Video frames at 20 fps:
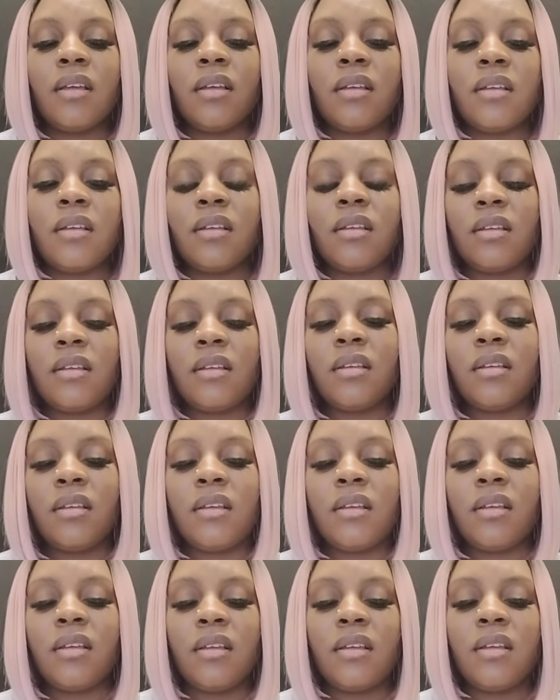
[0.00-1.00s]

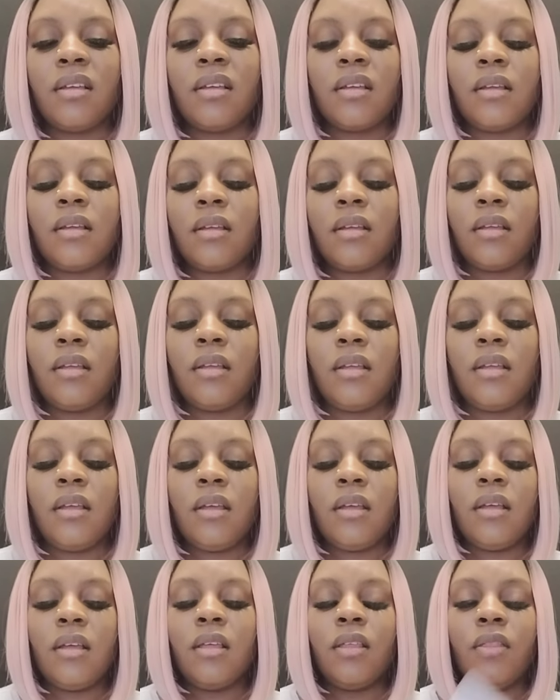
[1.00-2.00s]

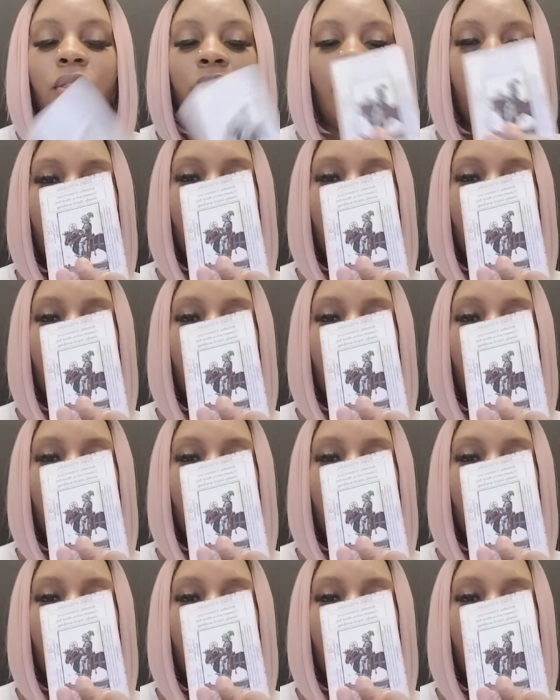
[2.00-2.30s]
And then we